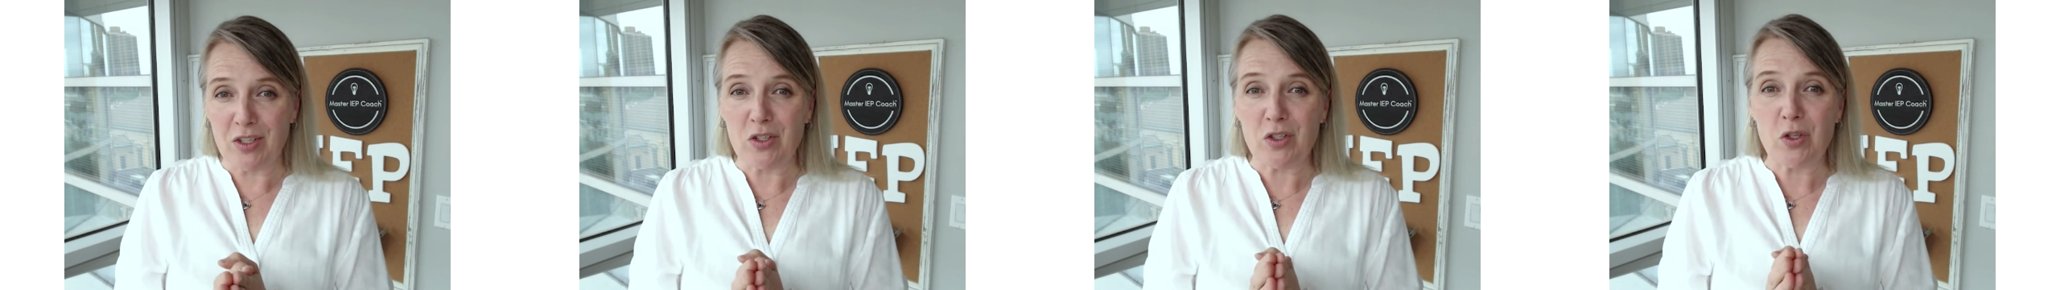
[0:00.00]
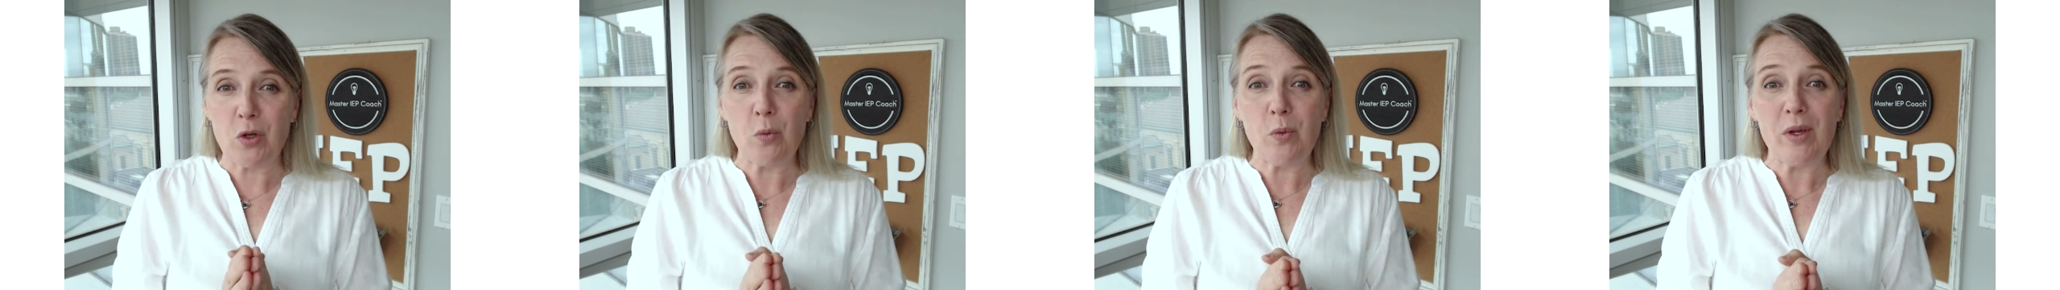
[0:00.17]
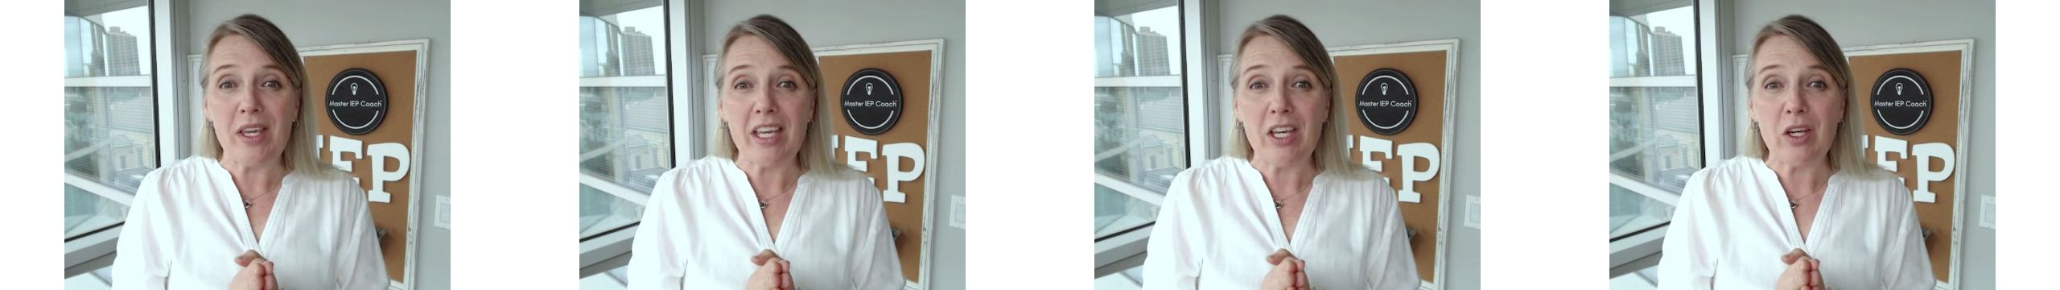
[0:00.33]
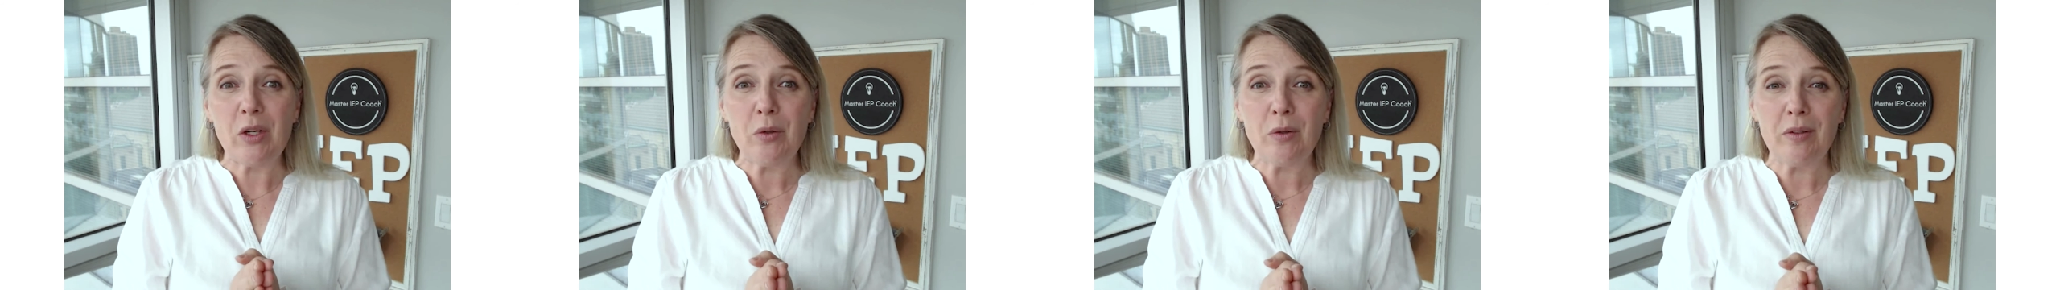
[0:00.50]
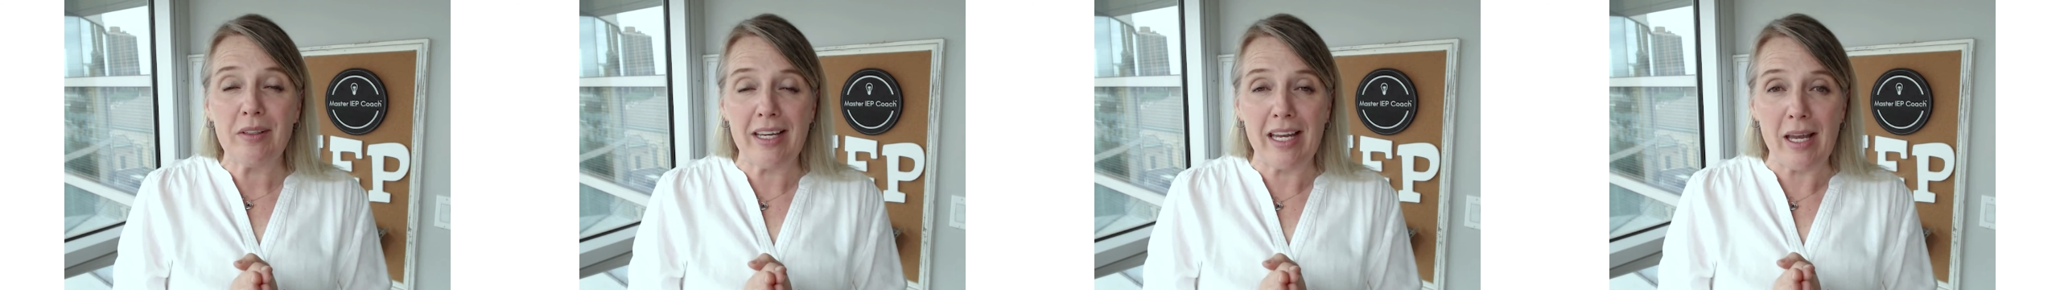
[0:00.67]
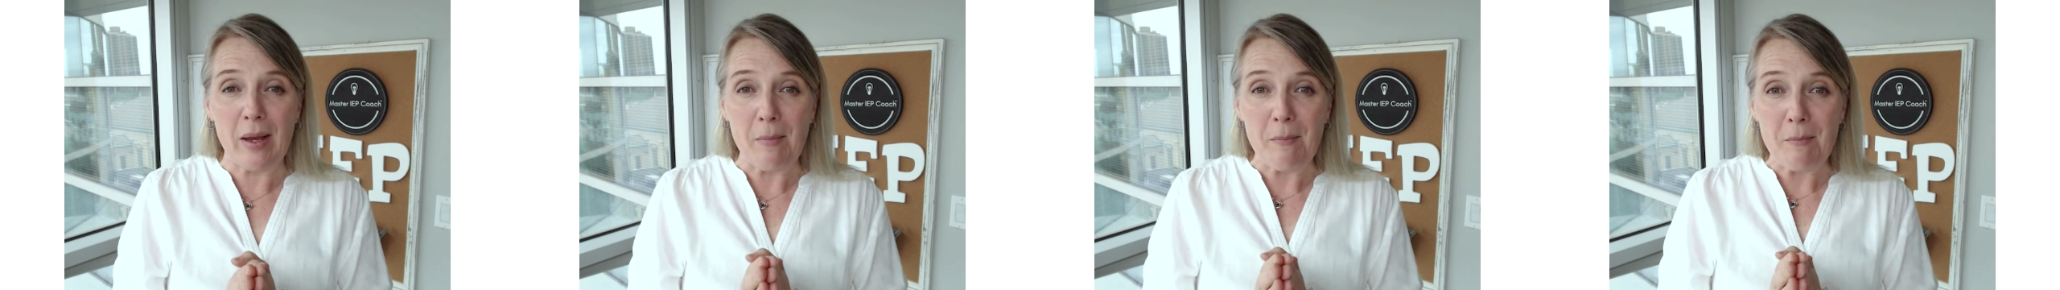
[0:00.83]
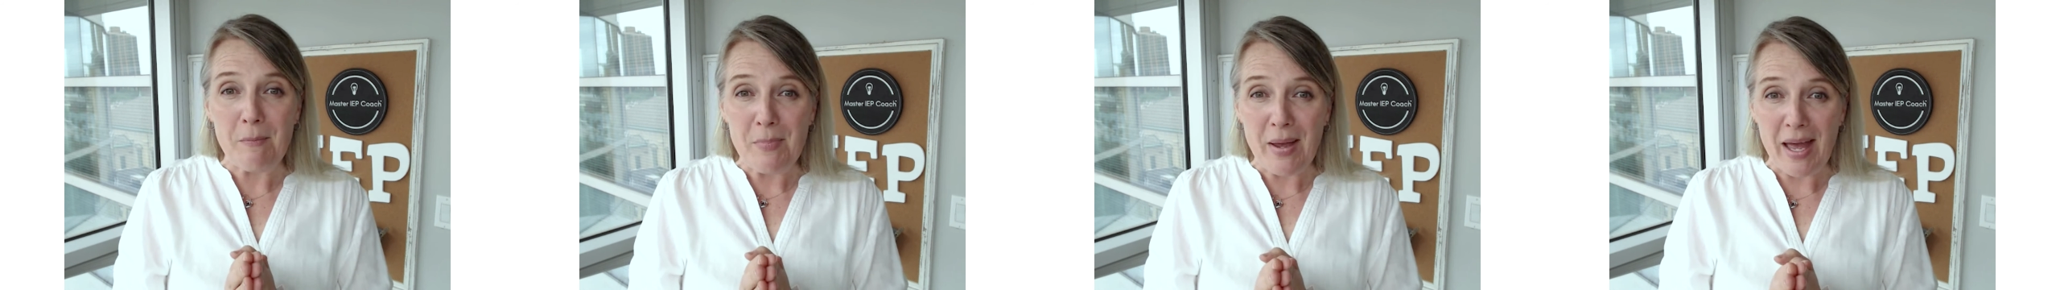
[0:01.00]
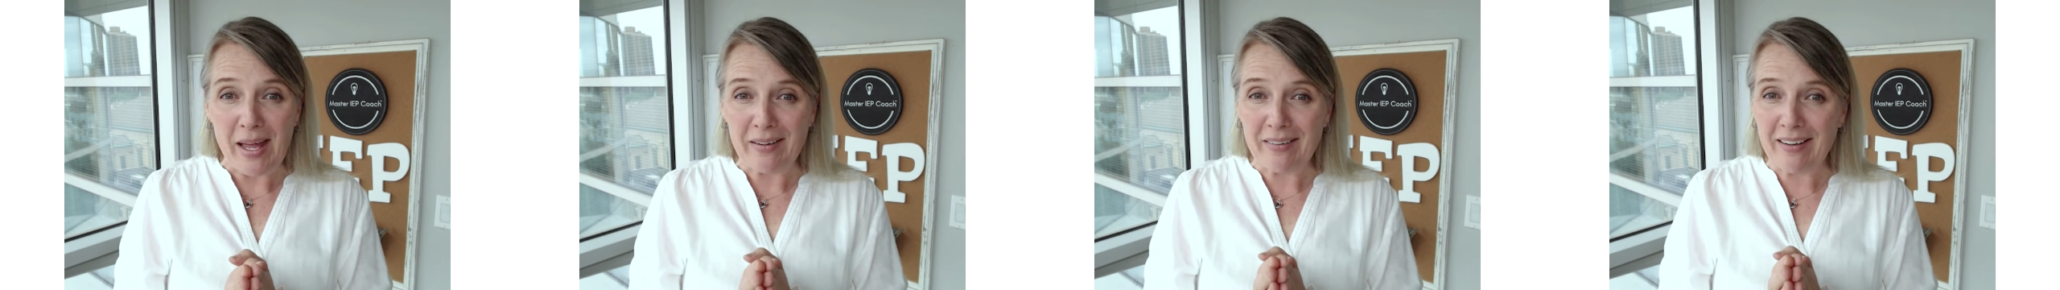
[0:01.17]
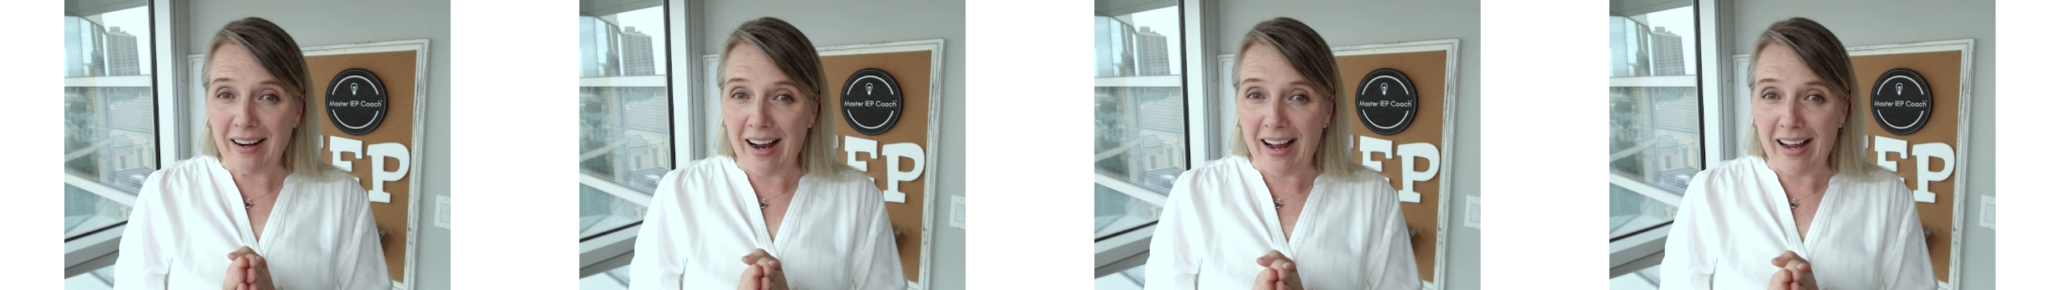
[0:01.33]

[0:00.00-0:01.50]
so we can create better